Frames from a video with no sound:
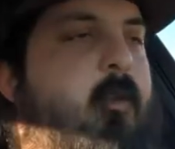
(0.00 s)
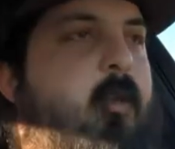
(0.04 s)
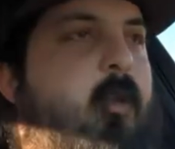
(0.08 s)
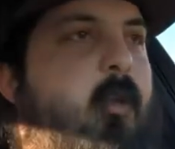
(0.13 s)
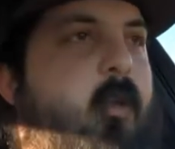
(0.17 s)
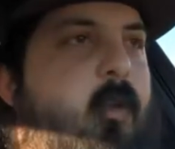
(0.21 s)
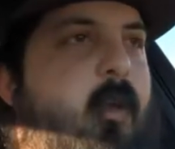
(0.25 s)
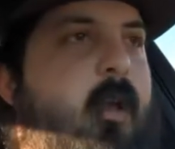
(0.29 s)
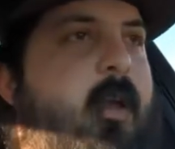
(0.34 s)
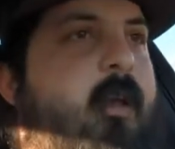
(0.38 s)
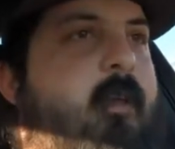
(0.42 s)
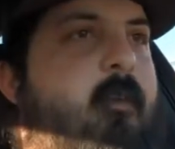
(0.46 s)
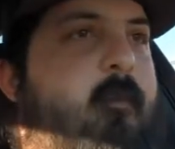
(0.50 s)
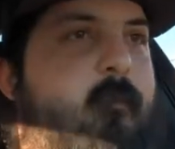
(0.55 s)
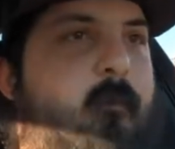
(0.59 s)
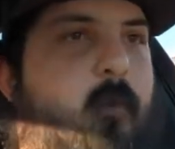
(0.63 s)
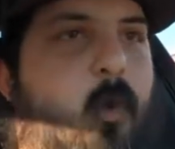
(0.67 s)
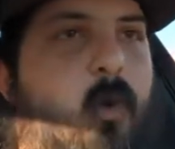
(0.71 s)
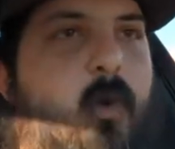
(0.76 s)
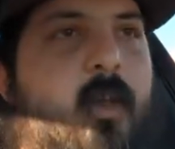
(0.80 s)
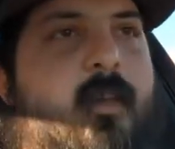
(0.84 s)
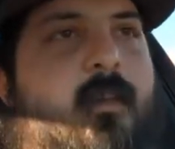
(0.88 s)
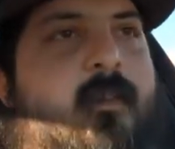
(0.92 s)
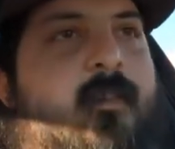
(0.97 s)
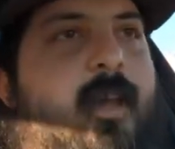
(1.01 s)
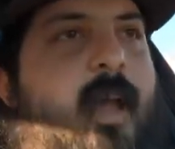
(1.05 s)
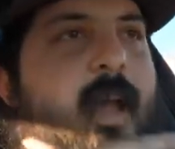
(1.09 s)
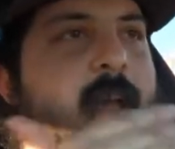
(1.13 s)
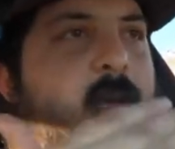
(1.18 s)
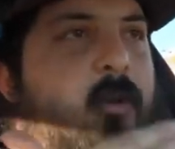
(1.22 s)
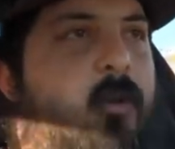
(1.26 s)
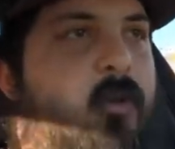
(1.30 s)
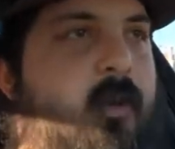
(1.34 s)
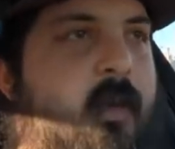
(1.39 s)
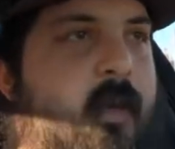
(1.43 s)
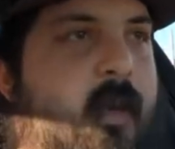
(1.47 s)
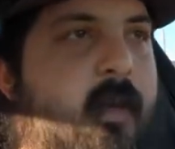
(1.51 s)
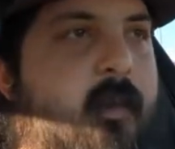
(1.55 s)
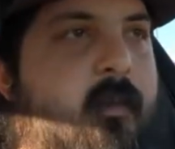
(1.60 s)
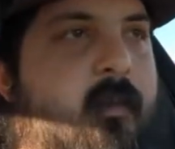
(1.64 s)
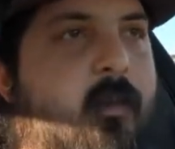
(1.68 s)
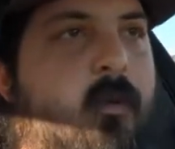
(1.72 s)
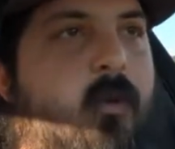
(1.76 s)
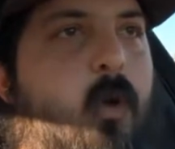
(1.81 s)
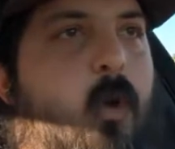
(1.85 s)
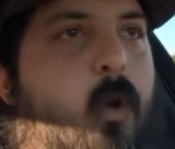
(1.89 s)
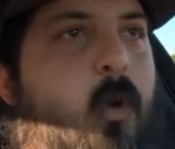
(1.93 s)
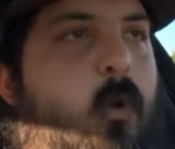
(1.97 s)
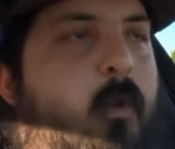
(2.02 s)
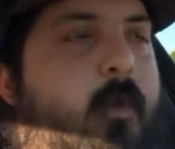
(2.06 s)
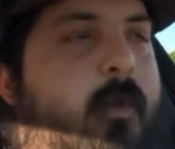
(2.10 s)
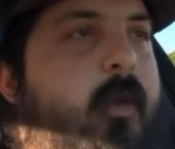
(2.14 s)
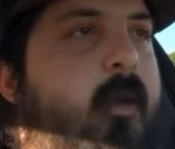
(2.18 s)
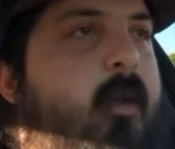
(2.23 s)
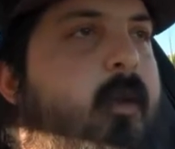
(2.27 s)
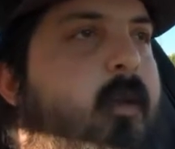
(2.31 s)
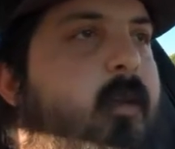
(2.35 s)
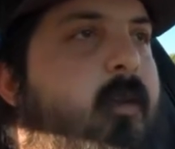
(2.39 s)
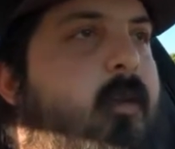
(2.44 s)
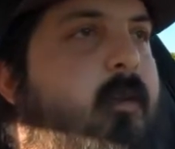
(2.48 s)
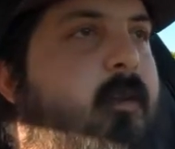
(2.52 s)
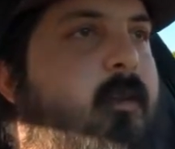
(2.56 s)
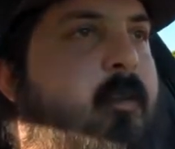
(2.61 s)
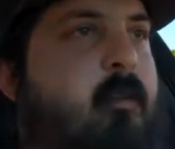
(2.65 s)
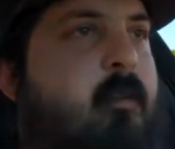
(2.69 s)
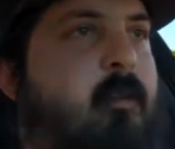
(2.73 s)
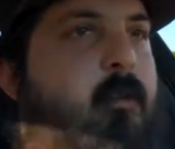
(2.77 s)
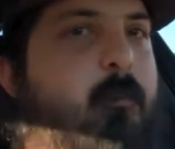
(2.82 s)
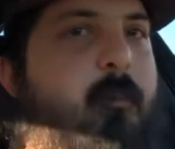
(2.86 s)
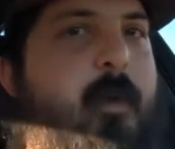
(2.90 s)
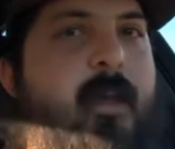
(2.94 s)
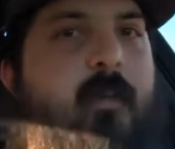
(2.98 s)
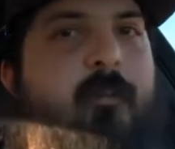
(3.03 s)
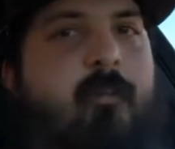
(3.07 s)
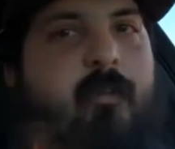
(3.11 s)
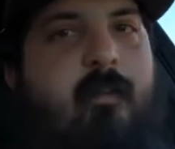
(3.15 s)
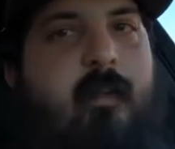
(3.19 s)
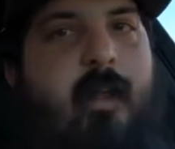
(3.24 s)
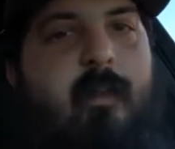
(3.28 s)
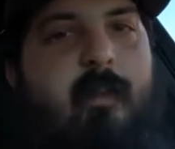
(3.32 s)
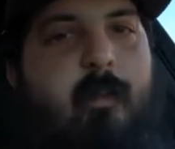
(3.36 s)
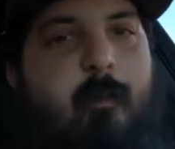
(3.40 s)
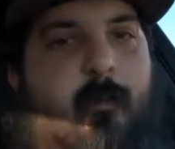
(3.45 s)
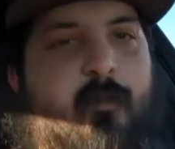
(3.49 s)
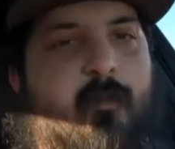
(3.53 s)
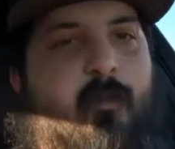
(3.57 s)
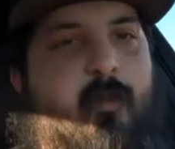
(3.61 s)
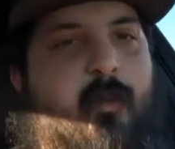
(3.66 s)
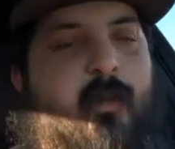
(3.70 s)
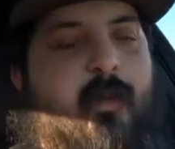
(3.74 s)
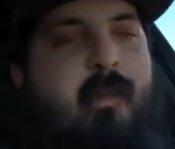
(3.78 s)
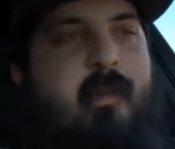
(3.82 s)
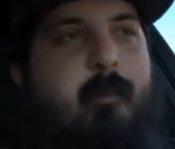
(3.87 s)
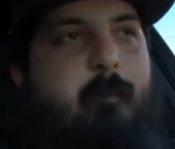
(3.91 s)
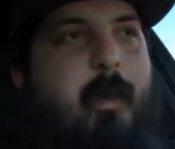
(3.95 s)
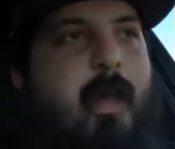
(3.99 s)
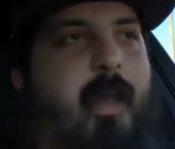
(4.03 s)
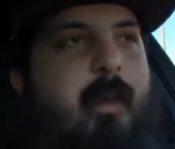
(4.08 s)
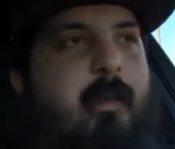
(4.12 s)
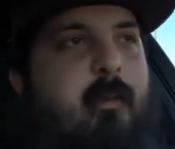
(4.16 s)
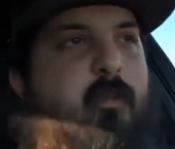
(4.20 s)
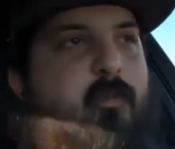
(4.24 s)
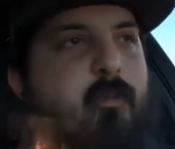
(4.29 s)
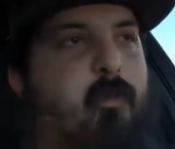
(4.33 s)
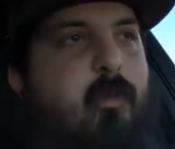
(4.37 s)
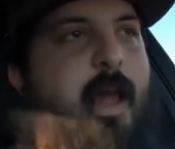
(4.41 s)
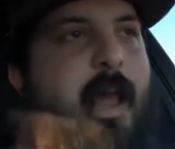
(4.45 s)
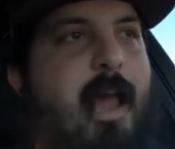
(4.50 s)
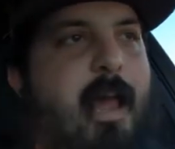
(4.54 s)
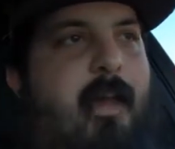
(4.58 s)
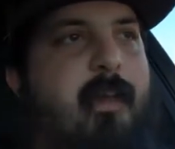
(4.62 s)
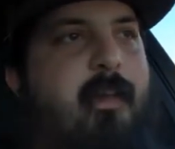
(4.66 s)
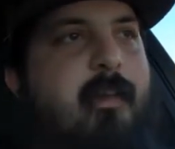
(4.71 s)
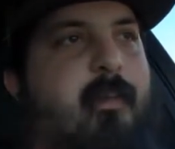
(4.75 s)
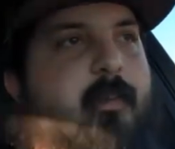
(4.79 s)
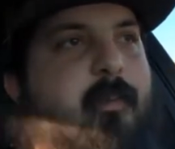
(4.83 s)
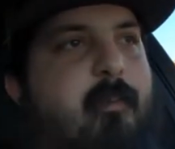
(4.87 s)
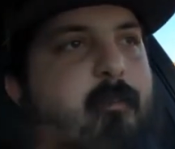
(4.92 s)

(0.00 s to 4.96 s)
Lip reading: You know, let it fully cycle heat to cold to make sure nothing was going to expand and crack.